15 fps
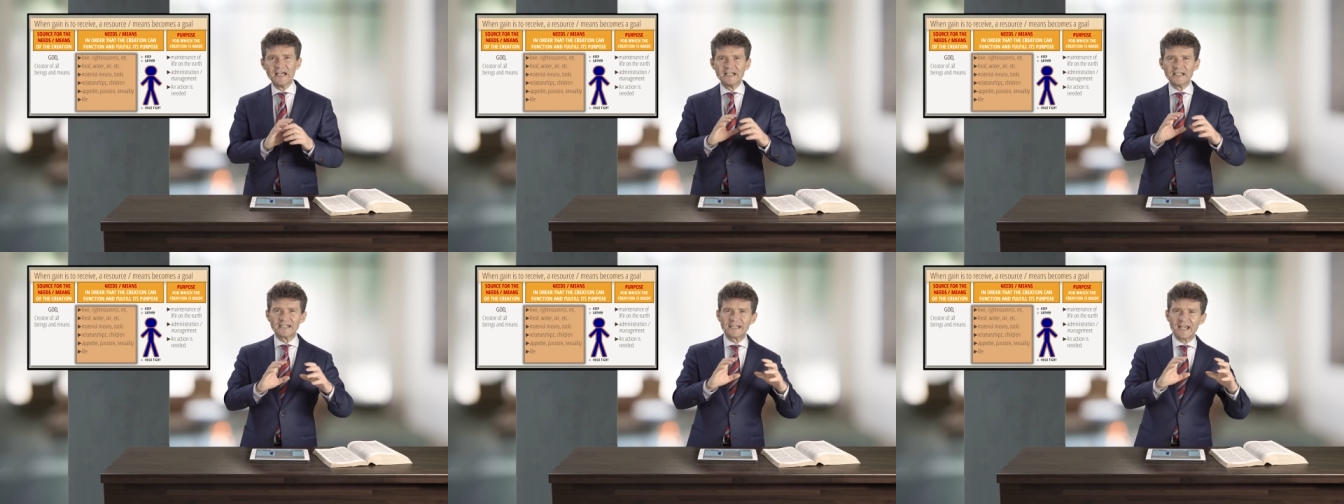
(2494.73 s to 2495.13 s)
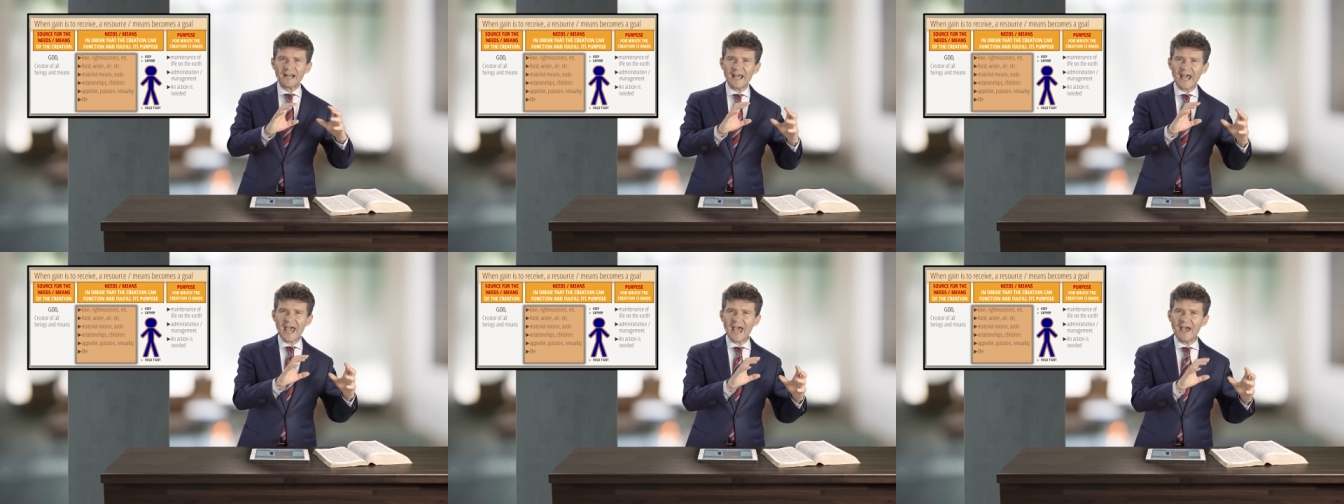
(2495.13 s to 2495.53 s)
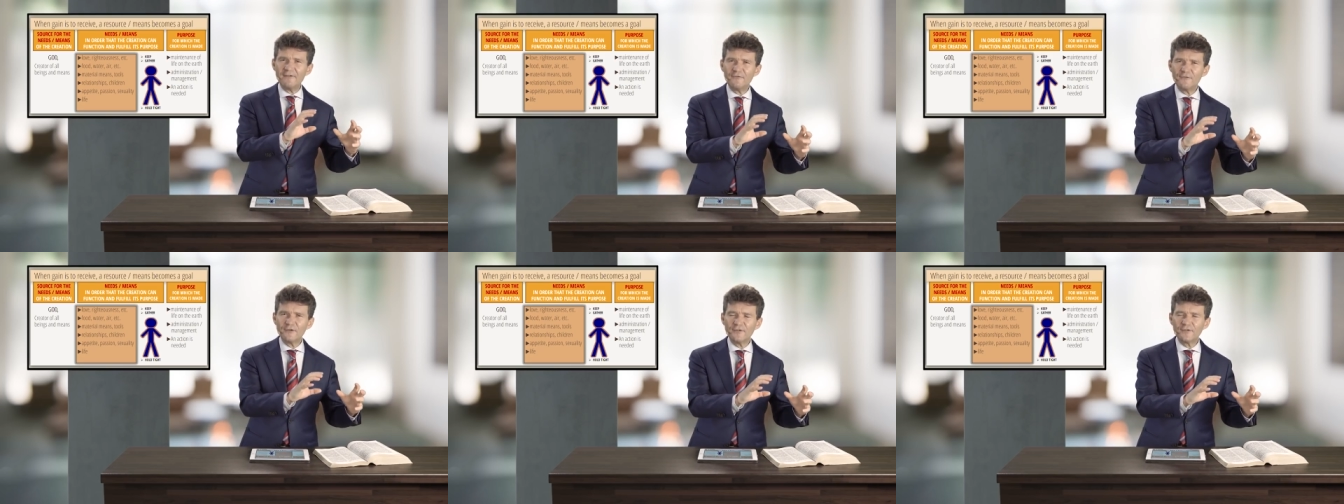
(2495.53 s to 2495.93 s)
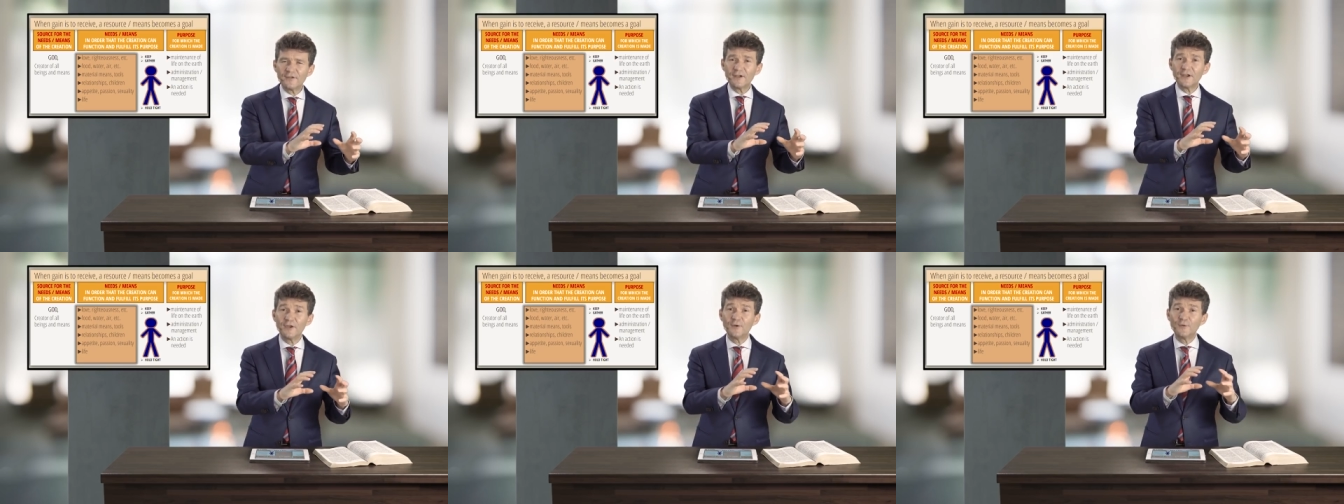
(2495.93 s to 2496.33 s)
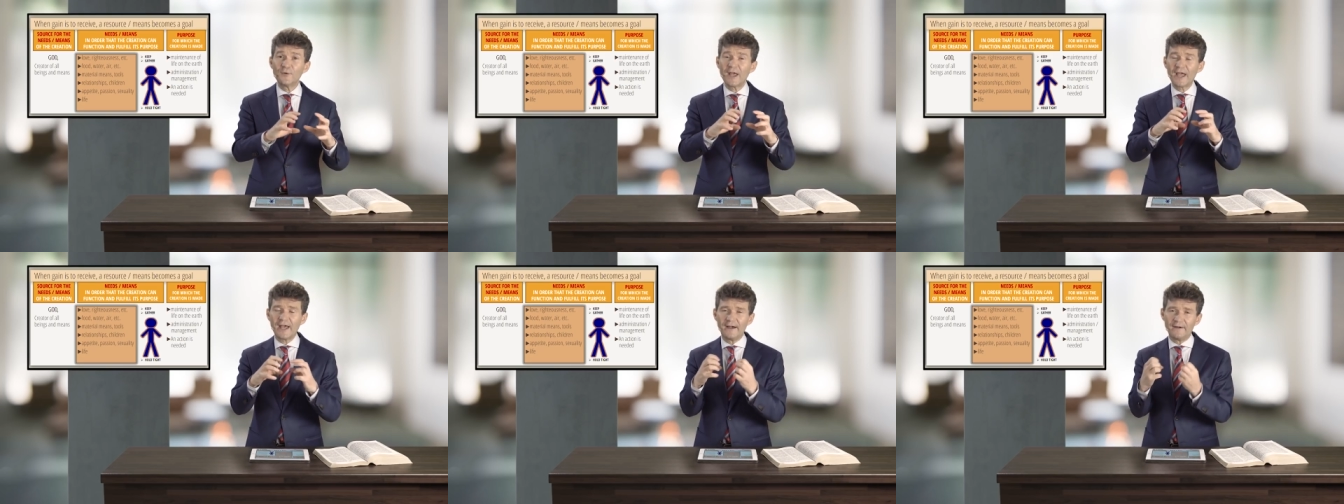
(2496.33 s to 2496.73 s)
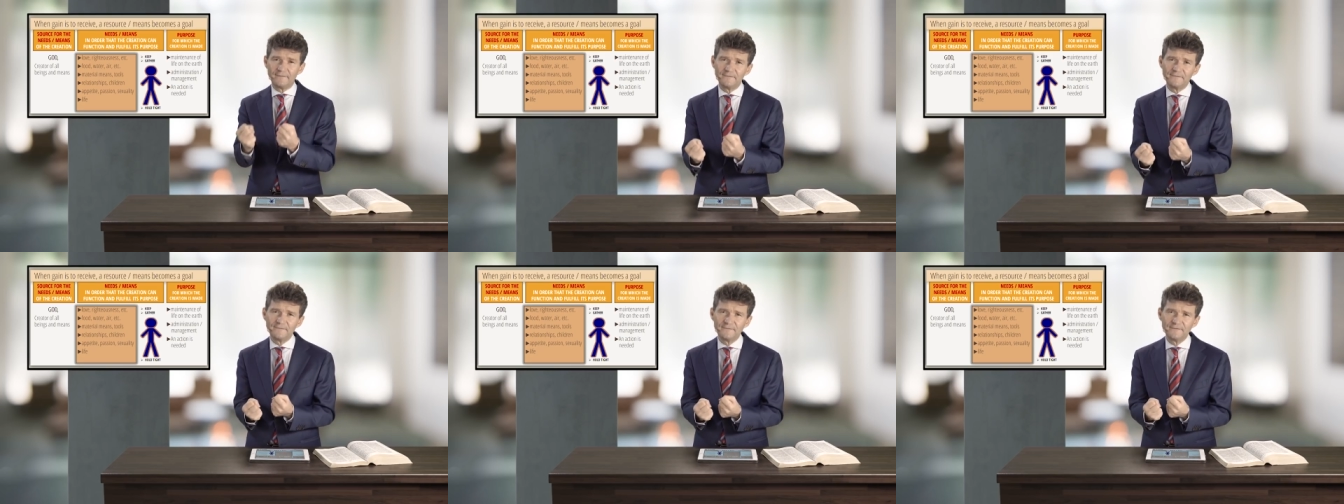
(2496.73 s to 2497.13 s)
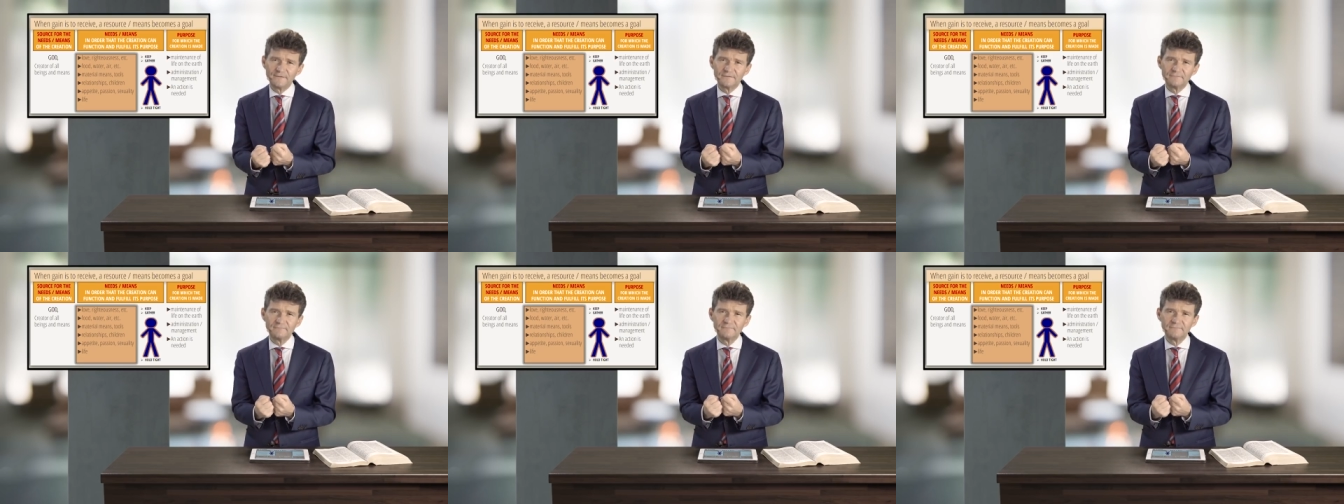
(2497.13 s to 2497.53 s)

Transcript: Sell everything you have.